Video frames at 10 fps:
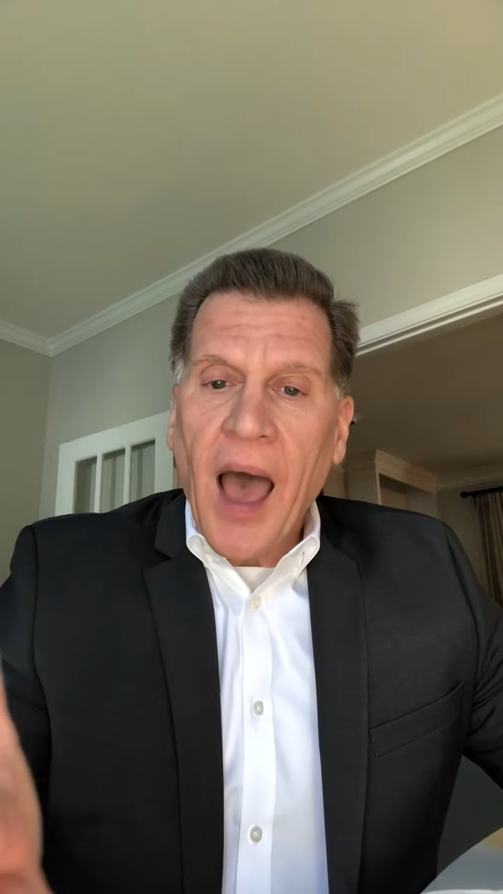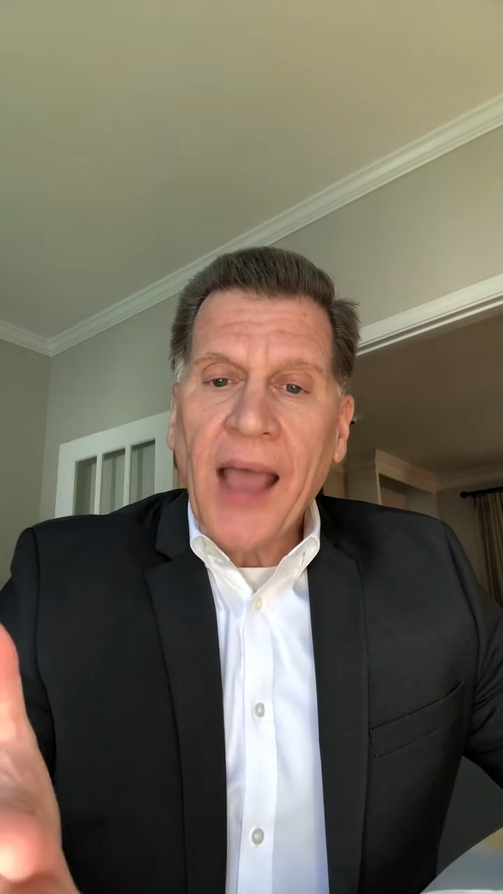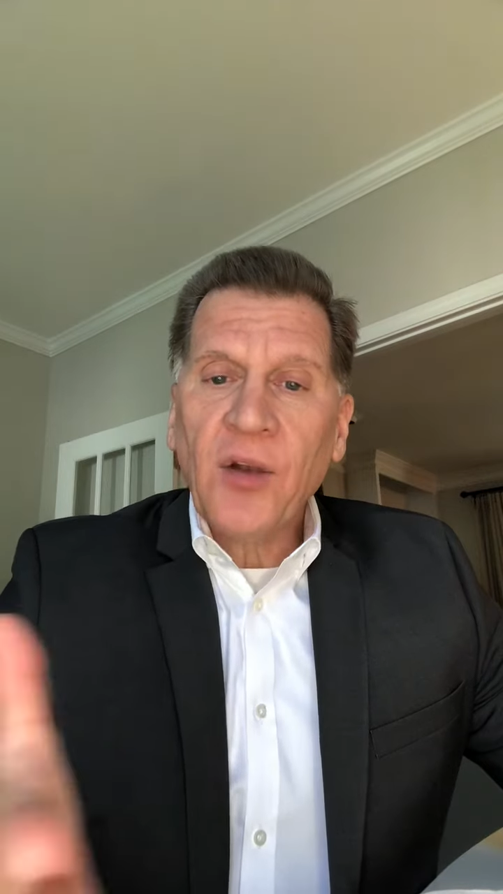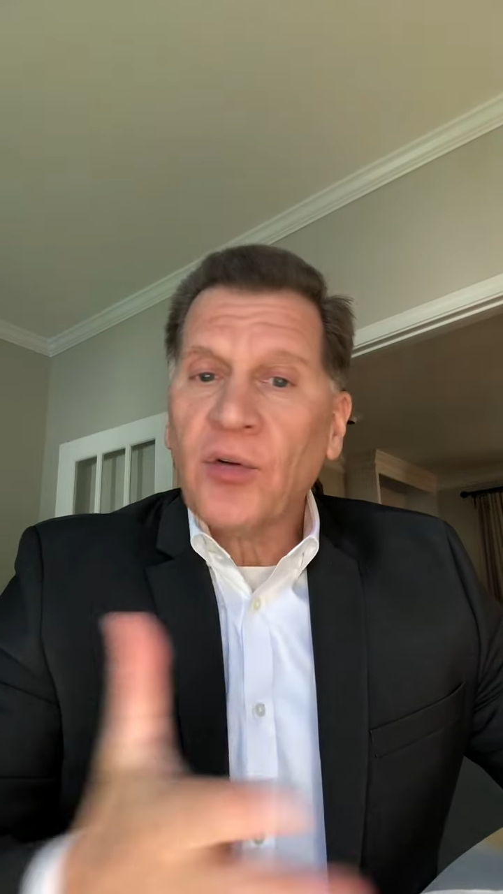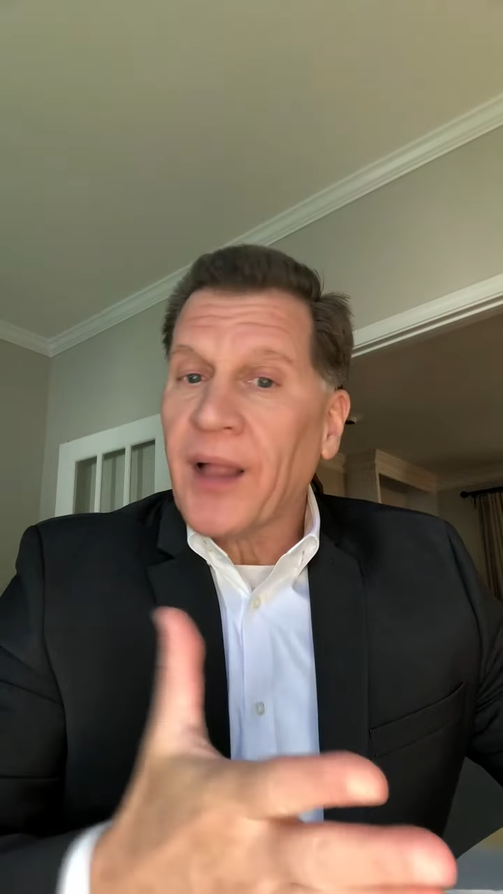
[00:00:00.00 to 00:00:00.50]

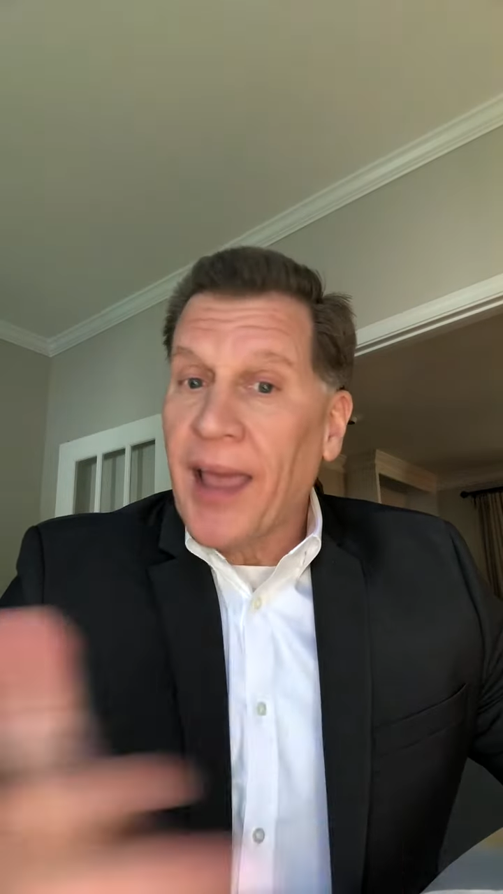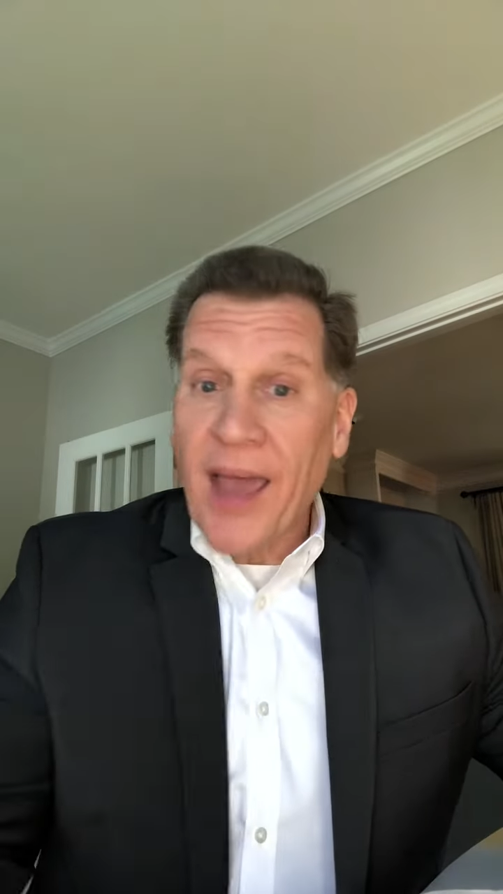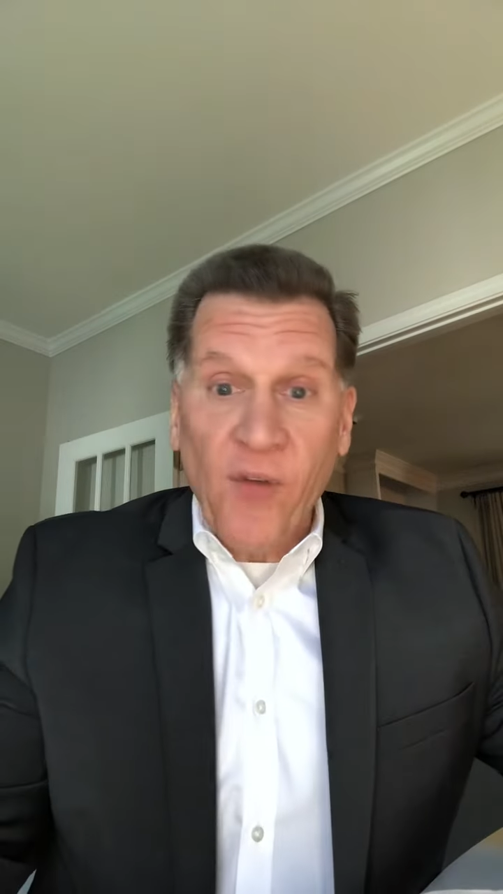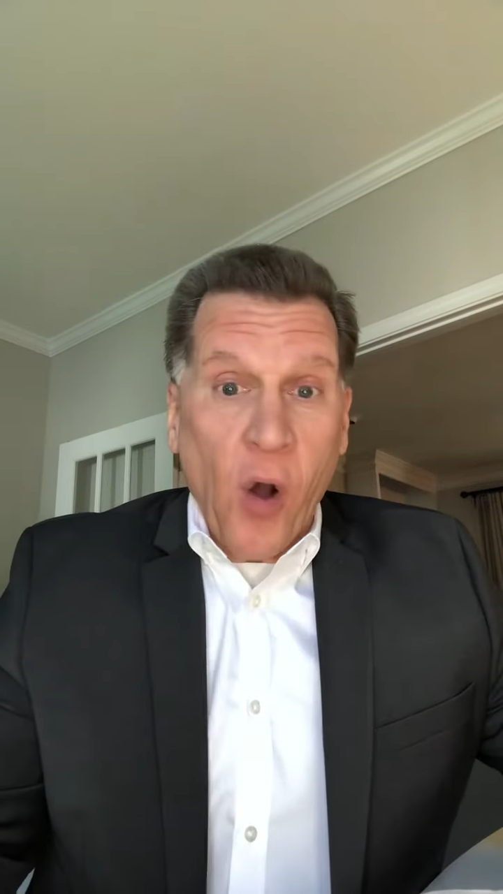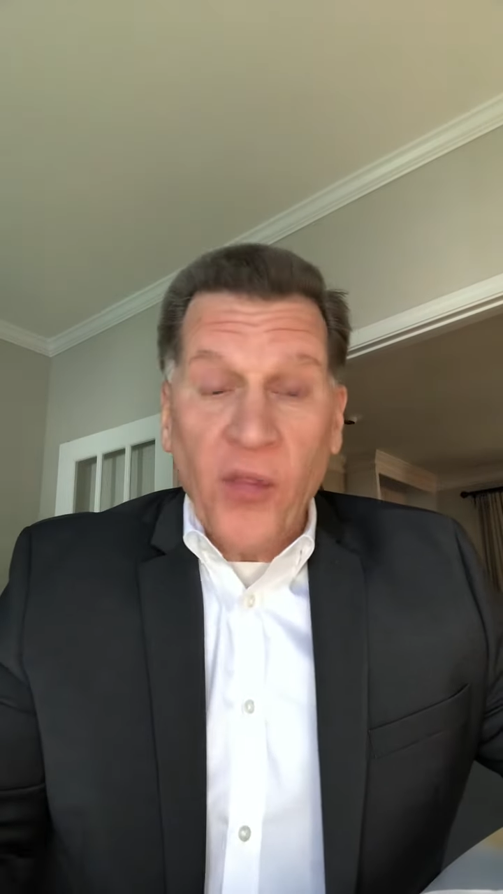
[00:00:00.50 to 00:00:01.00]
I don't
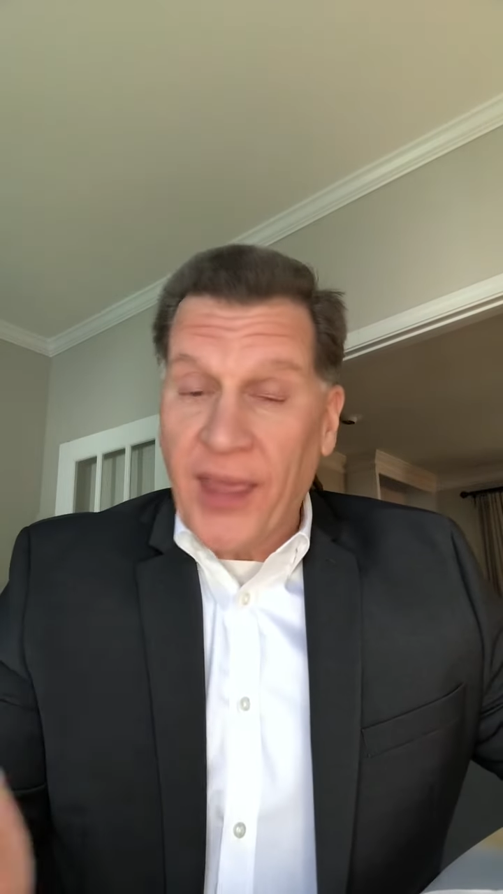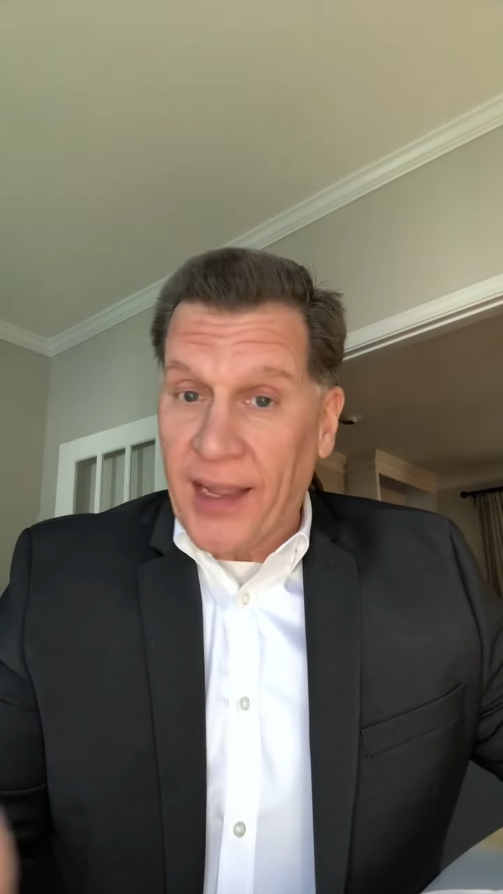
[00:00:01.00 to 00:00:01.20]
have all the